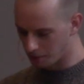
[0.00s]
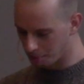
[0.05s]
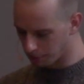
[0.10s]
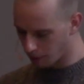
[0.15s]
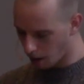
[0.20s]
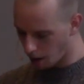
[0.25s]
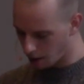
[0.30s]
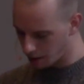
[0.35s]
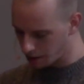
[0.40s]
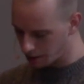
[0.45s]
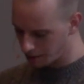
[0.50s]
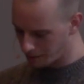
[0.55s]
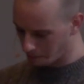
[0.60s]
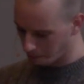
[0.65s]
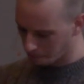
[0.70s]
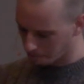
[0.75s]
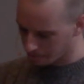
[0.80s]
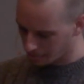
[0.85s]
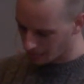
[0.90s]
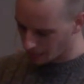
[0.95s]
blog,
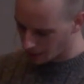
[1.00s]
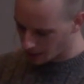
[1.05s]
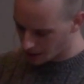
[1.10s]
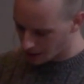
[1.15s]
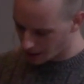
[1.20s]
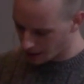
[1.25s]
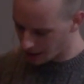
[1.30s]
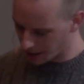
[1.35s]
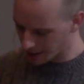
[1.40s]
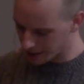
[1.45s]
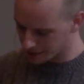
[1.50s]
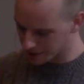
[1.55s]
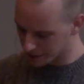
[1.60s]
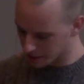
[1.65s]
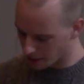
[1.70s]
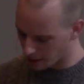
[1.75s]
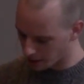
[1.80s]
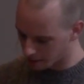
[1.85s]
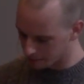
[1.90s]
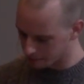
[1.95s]
and
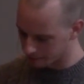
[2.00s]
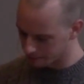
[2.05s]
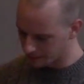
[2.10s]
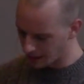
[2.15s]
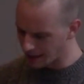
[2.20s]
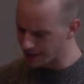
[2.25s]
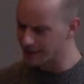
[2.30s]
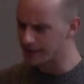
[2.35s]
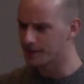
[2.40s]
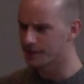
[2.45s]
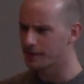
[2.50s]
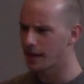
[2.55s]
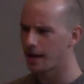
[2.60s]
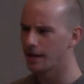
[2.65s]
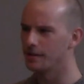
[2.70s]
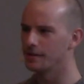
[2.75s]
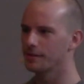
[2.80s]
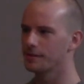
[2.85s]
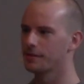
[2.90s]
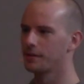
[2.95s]
um, and he
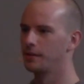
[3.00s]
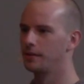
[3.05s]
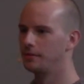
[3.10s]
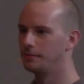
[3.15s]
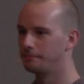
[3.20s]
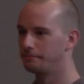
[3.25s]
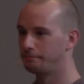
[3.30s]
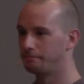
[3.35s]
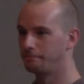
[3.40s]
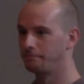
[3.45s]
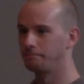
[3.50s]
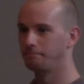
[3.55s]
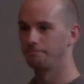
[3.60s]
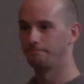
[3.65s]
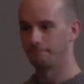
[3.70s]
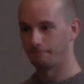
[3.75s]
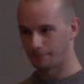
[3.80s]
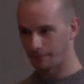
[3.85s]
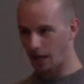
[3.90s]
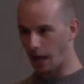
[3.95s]
says,
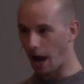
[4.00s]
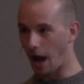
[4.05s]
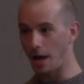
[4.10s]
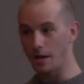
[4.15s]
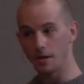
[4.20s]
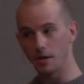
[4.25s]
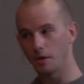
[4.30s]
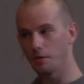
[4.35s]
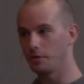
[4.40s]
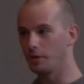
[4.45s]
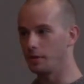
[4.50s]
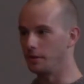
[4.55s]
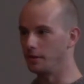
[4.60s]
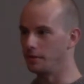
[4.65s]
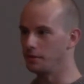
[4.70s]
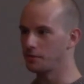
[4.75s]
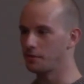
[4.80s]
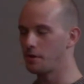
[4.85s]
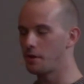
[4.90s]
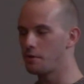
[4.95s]
"I know that
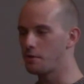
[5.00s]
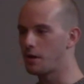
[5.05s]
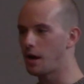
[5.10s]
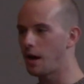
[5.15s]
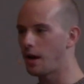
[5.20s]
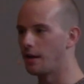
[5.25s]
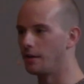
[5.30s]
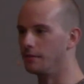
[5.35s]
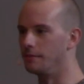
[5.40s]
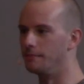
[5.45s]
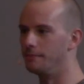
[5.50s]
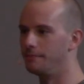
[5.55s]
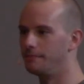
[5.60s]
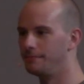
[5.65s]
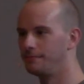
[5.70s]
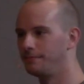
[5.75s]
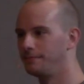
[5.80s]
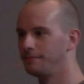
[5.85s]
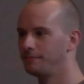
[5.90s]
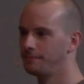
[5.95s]
there's no God."
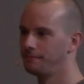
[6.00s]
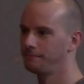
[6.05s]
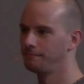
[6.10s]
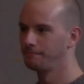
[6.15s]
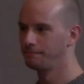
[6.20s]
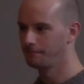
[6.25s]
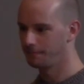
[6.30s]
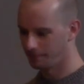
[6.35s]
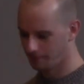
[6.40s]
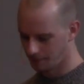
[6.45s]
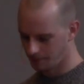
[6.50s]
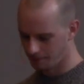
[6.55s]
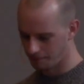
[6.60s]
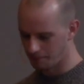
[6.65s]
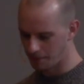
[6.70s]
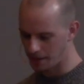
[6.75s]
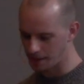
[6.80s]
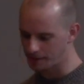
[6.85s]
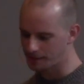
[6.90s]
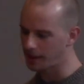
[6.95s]
He
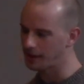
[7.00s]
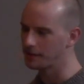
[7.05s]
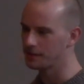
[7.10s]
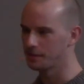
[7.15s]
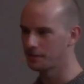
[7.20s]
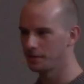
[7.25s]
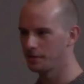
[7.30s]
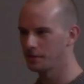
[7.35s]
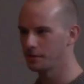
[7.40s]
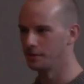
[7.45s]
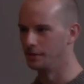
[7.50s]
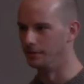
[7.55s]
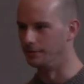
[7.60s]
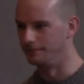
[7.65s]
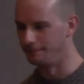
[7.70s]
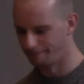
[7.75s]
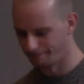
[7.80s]
makes that assertion,